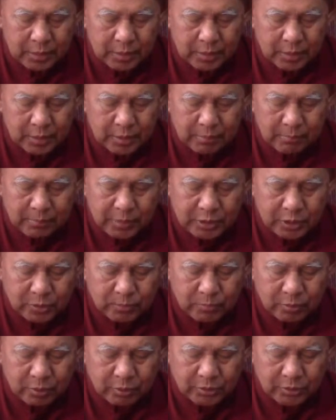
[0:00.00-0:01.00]
in the
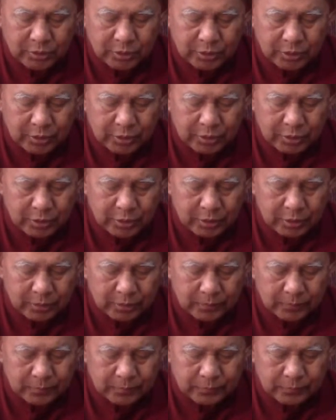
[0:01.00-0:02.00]
matchbox either.
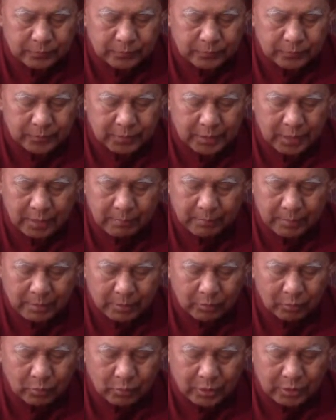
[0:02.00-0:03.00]

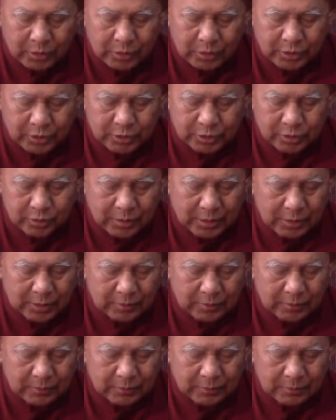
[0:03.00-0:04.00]
But when they strike,
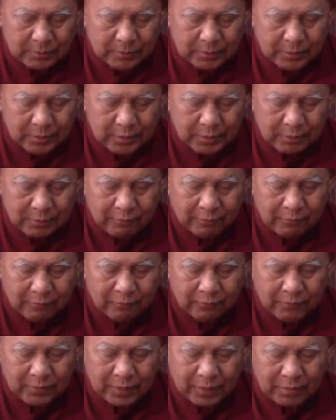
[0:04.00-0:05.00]

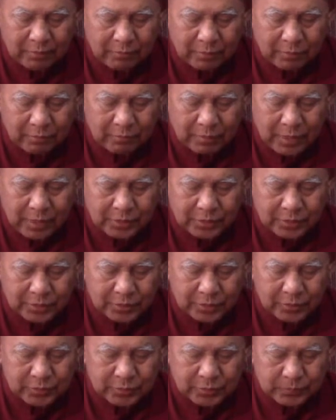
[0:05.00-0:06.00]
flame
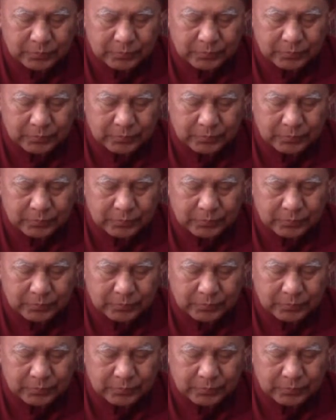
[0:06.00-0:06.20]
arises.